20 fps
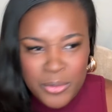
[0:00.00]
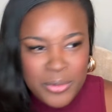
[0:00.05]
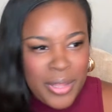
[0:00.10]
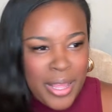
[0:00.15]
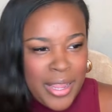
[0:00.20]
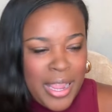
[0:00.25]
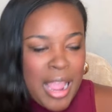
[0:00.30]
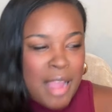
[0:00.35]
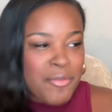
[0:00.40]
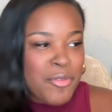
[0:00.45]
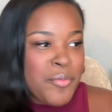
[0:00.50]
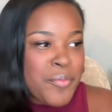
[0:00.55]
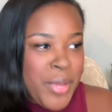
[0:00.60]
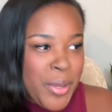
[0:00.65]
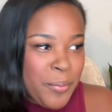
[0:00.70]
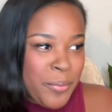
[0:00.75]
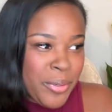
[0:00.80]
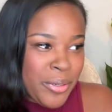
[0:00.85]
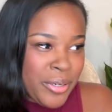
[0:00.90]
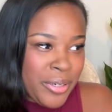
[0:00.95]
Like I
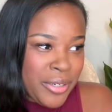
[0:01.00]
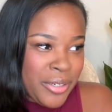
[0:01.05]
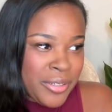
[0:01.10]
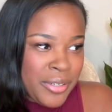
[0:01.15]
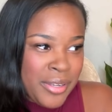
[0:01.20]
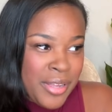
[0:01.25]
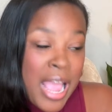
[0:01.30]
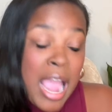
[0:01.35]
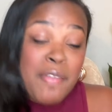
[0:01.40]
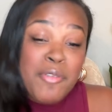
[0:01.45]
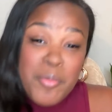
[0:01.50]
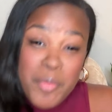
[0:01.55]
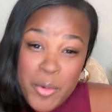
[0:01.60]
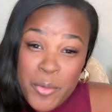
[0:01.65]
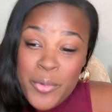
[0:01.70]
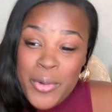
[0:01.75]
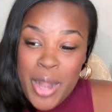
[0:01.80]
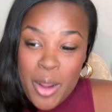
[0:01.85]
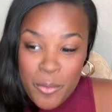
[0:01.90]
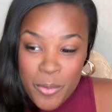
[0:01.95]
remember
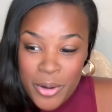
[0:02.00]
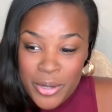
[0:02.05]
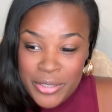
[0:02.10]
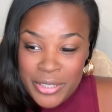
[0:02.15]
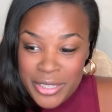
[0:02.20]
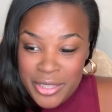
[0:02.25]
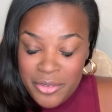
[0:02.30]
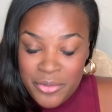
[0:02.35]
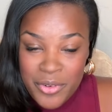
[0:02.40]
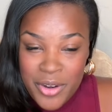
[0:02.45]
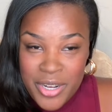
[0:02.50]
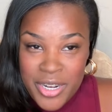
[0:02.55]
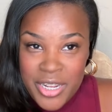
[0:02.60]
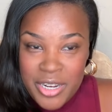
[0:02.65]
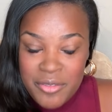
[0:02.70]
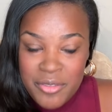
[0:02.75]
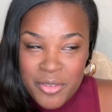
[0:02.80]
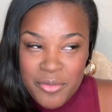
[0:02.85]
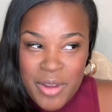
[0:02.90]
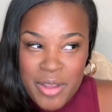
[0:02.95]
when I worked in the front end
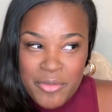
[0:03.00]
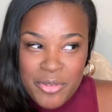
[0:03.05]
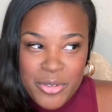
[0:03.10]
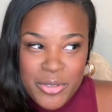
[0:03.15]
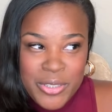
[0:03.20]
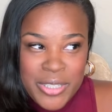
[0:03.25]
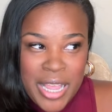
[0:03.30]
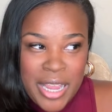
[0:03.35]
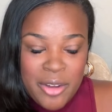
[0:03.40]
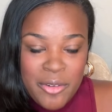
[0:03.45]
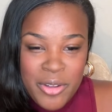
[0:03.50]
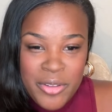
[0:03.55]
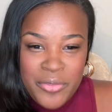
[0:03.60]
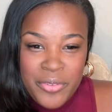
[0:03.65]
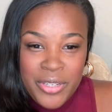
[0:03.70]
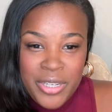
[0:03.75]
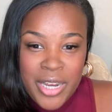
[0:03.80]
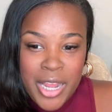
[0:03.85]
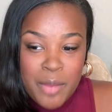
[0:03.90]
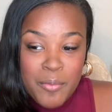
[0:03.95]
of the revenue cycle and
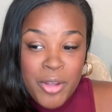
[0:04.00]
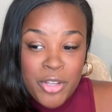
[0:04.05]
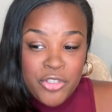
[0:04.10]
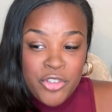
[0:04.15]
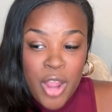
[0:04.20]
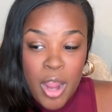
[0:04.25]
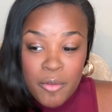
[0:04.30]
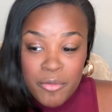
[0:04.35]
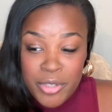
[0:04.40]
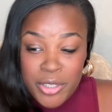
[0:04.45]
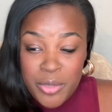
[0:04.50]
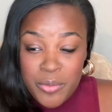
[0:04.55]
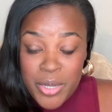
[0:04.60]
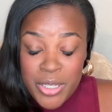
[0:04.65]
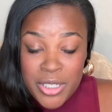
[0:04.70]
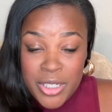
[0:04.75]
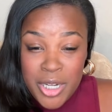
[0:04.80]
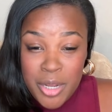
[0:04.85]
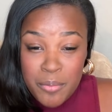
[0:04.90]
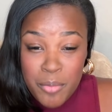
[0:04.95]
feeling like my job really
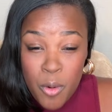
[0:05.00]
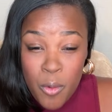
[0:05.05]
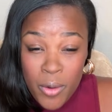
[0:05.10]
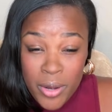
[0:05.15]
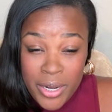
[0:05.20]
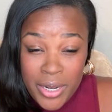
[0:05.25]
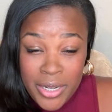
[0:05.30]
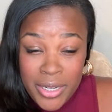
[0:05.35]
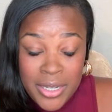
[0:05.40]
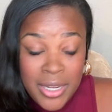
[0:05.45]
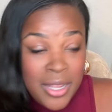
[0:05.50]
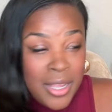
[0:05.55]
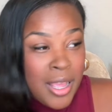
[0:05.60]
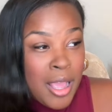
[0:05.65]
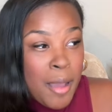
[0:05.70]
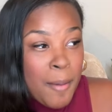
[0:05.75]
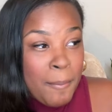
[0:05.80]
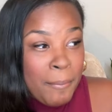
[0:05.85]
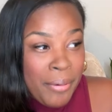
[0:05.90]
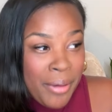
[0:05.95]
wasn't important,
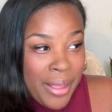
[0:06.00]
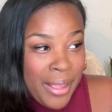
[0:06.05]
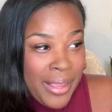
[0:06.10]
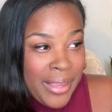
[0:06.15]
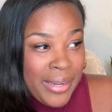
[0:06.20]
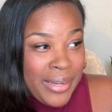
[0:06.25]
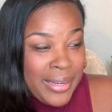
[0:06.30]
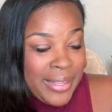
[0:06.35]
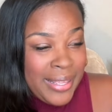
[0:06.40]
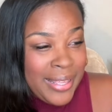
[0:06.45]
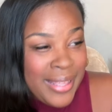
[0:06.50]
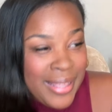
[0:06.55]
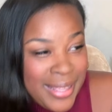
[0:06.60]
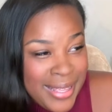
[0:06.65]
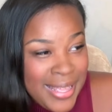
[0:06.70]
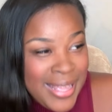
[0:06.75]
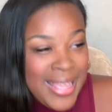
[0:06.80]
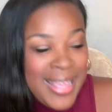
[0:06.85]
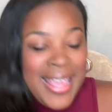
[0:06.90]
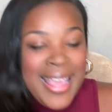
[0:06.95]
but
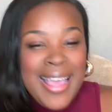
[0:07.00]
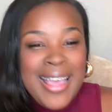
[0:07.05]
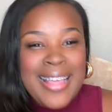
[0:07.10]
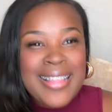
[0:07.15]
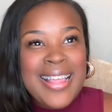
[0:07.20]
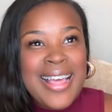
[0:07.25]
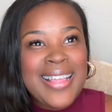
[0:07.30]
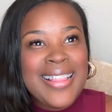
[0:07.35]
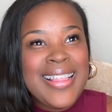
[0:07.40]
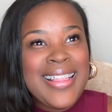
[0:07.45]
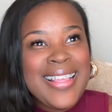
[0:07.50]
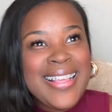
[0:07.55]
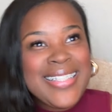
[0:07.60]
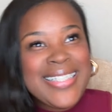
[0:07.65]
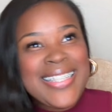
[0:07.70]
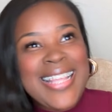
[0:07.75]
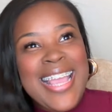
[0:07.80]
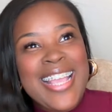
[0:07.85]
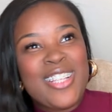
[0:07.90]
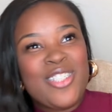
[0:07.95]
it's
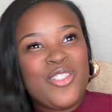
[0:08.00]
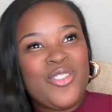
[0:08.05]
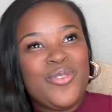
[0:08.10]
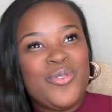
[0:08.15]
like